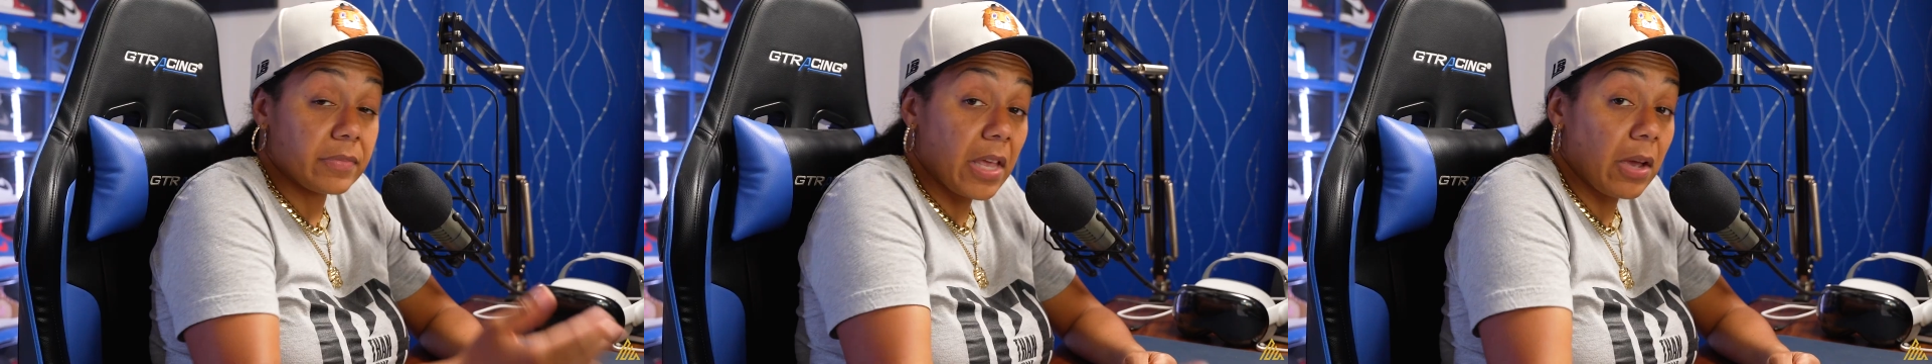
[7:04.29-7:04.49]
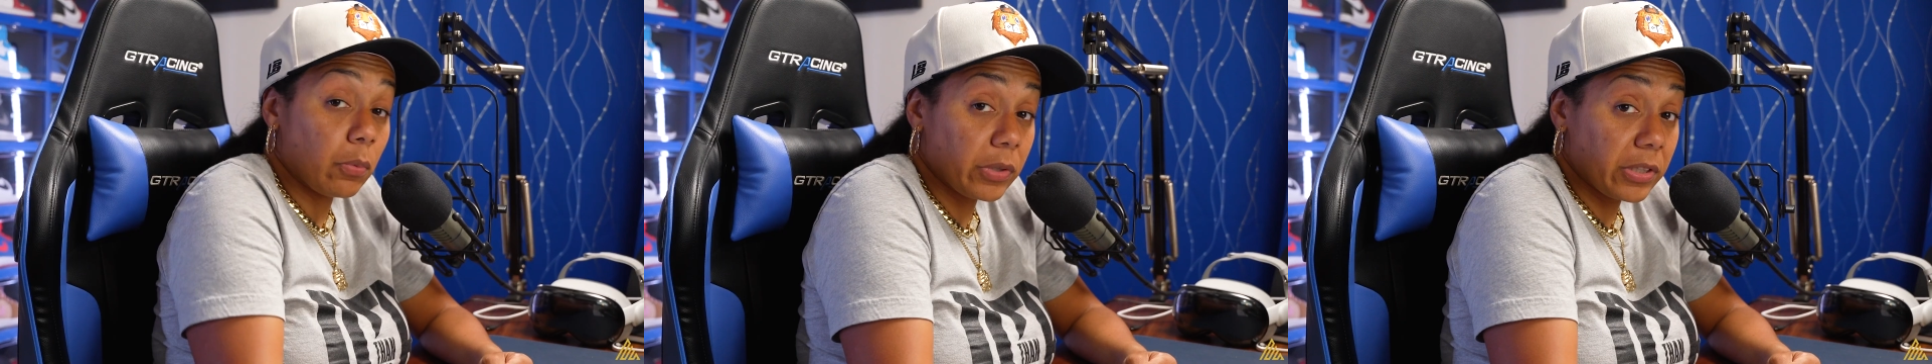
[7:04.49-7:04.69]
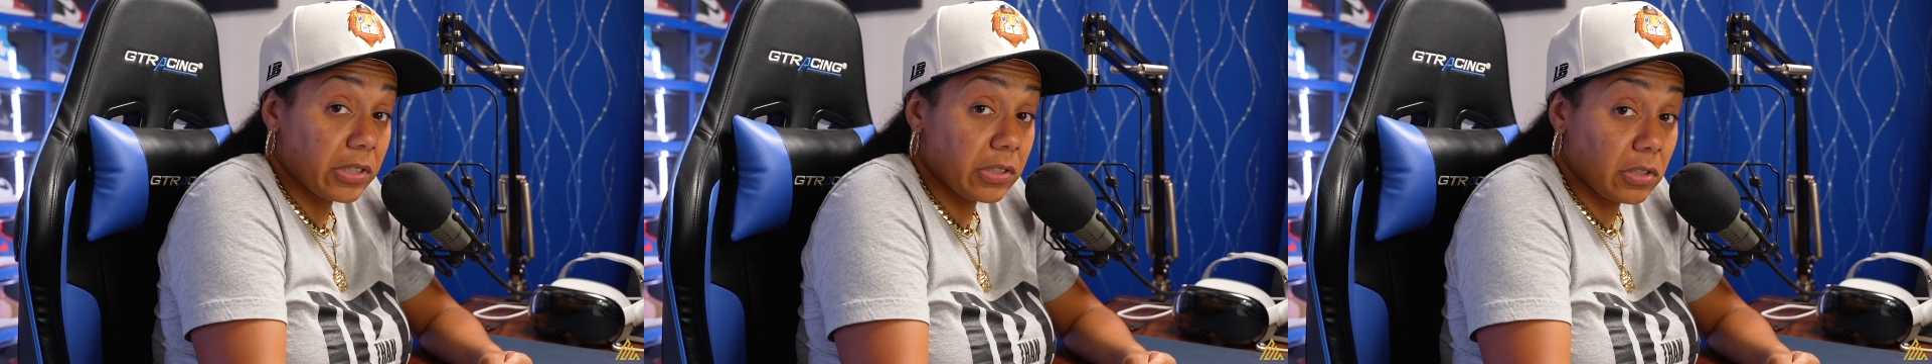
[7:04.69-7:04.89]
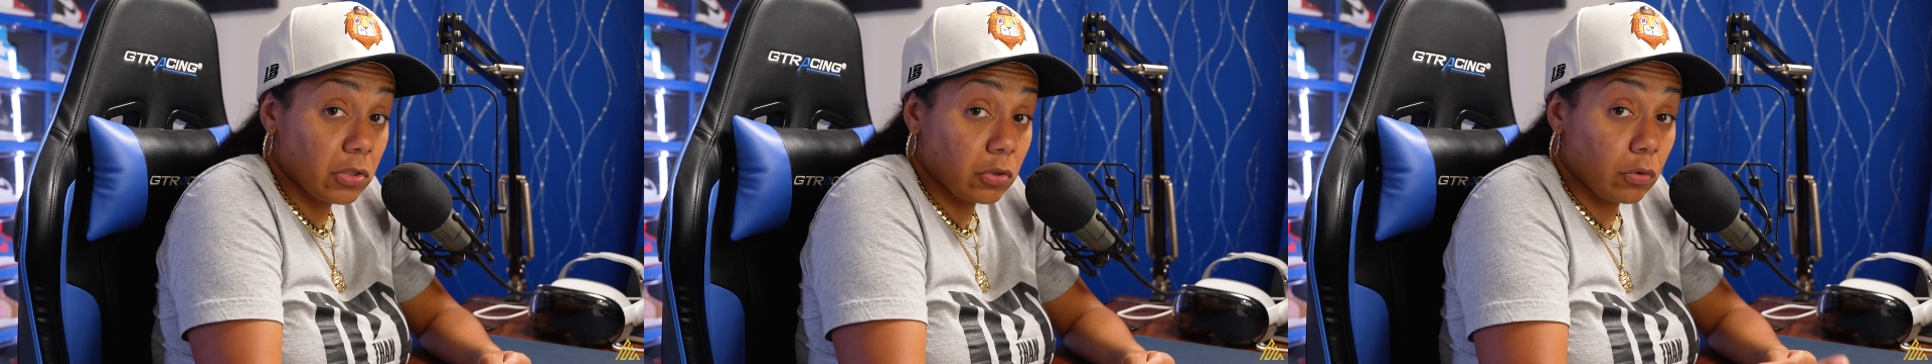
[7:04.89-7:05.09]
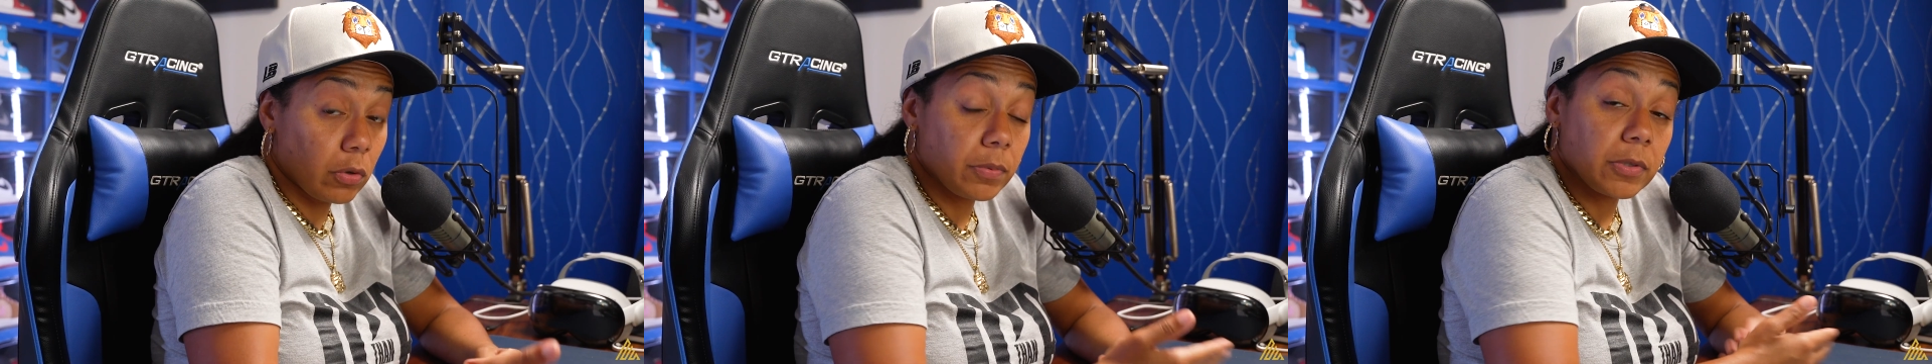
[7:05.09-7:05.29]
Now with this
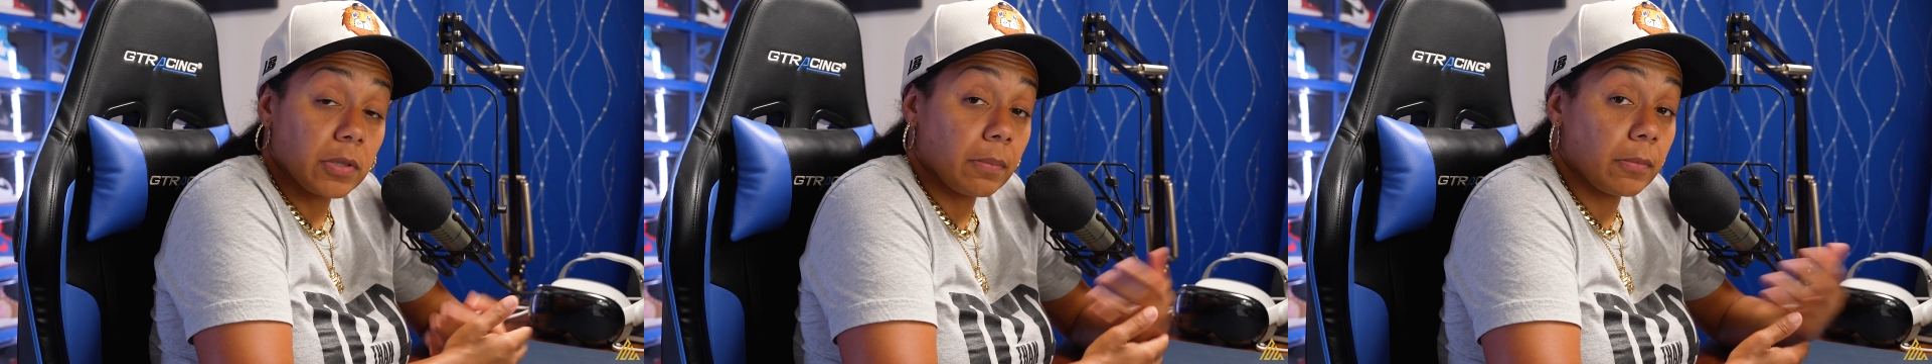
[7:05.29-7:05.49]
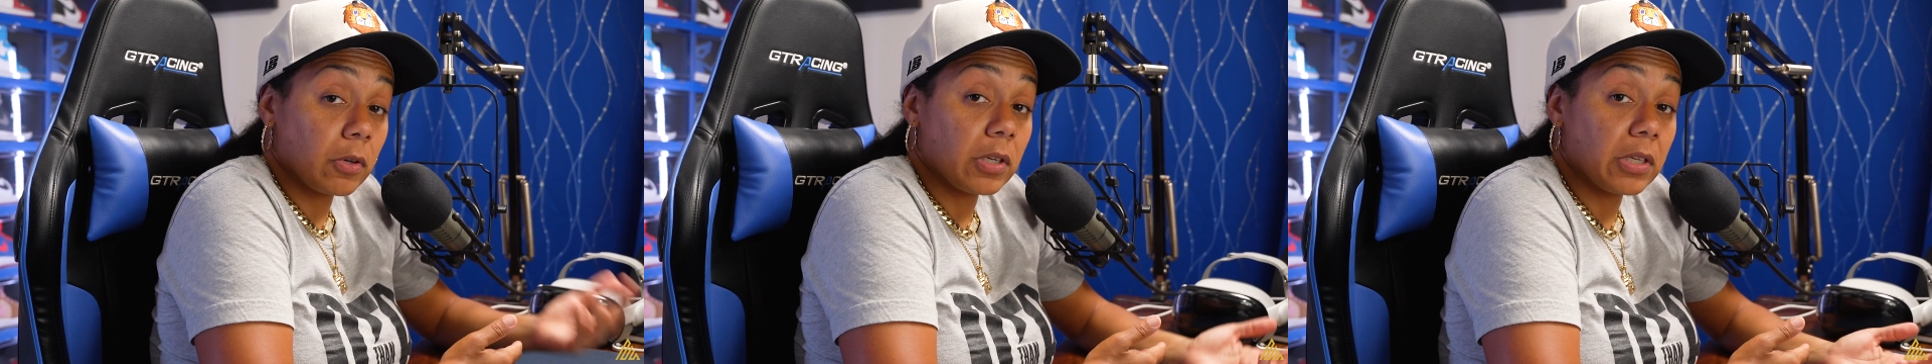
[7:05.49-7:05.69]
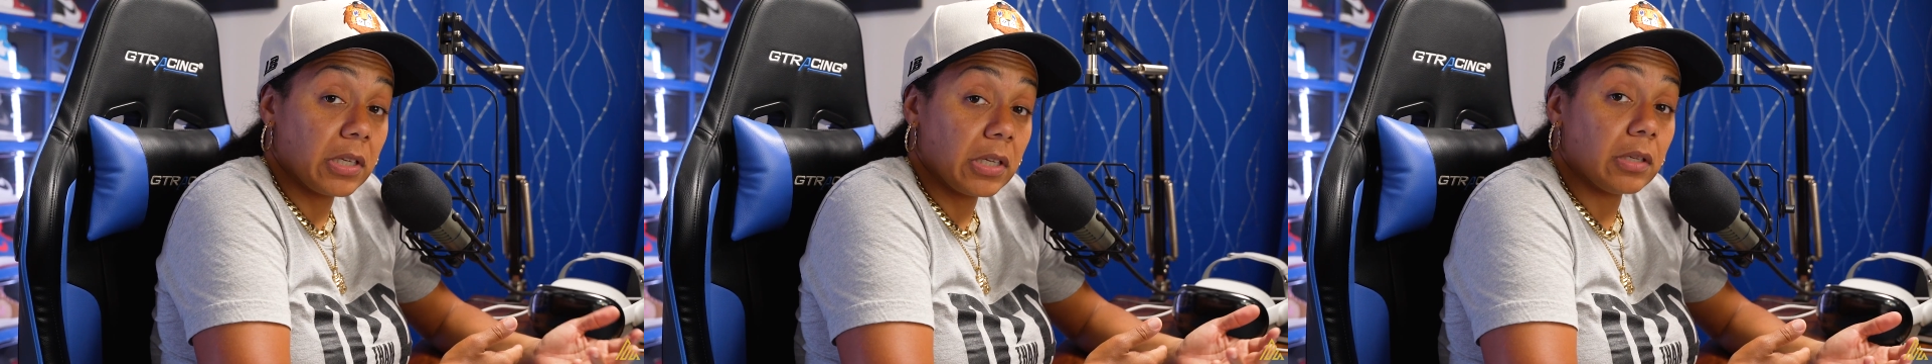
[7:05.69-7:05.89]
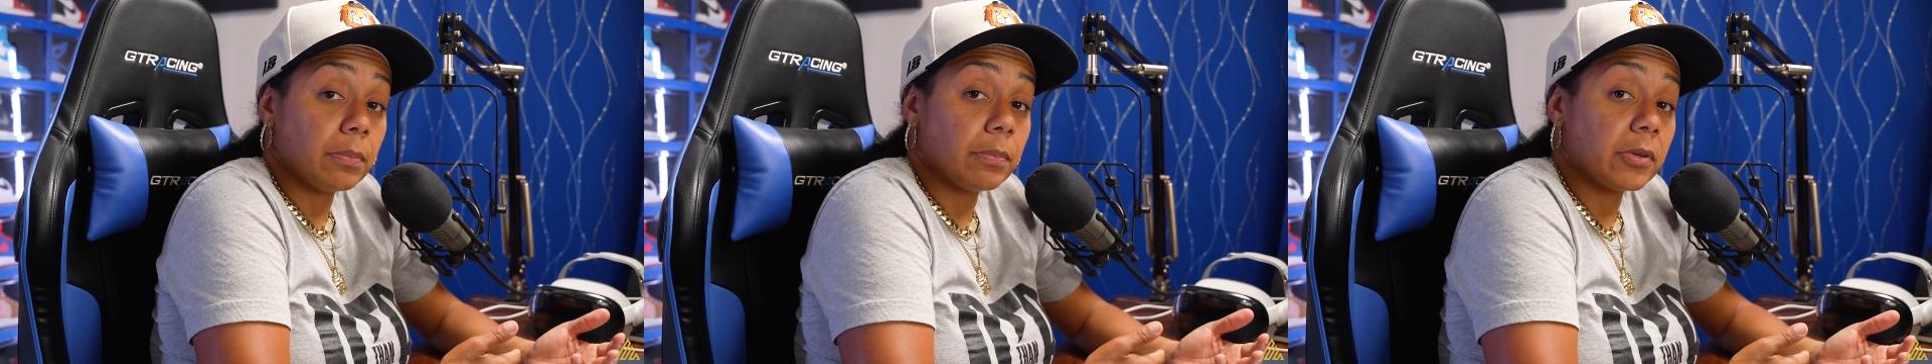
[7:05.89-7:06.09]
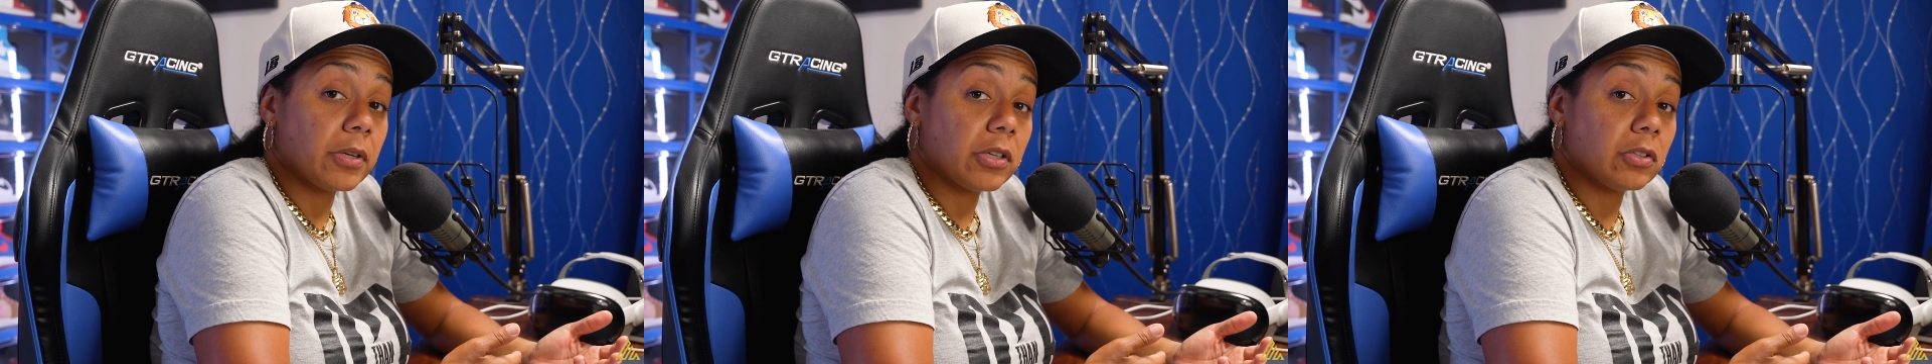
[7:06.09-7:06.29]
description, I'm gonna need
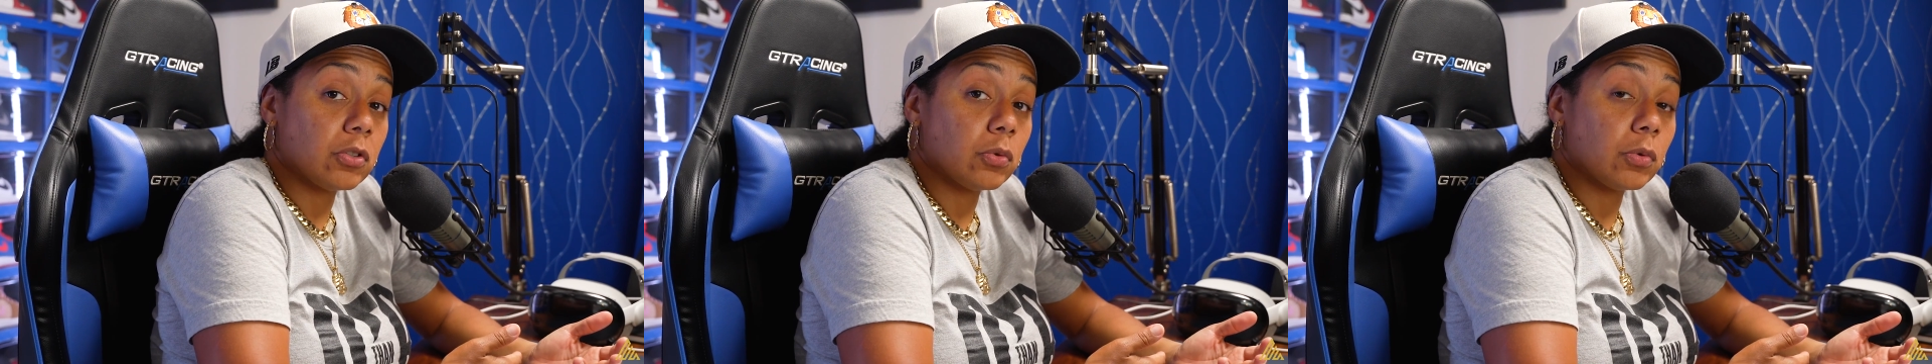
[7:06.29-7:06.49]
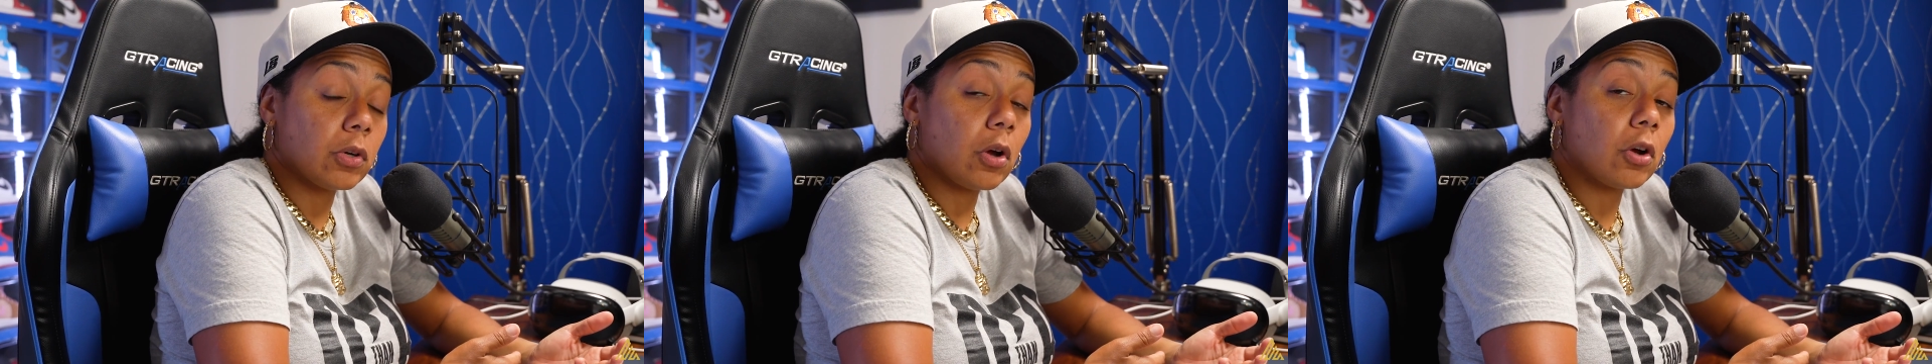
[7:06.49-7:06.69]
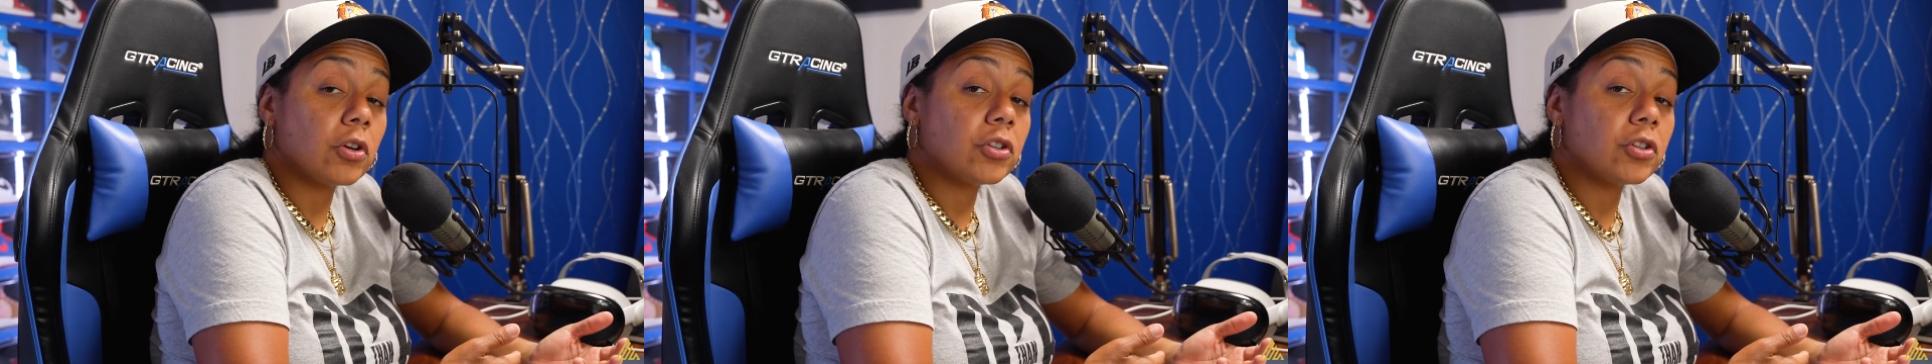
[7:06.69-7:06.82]
to put into an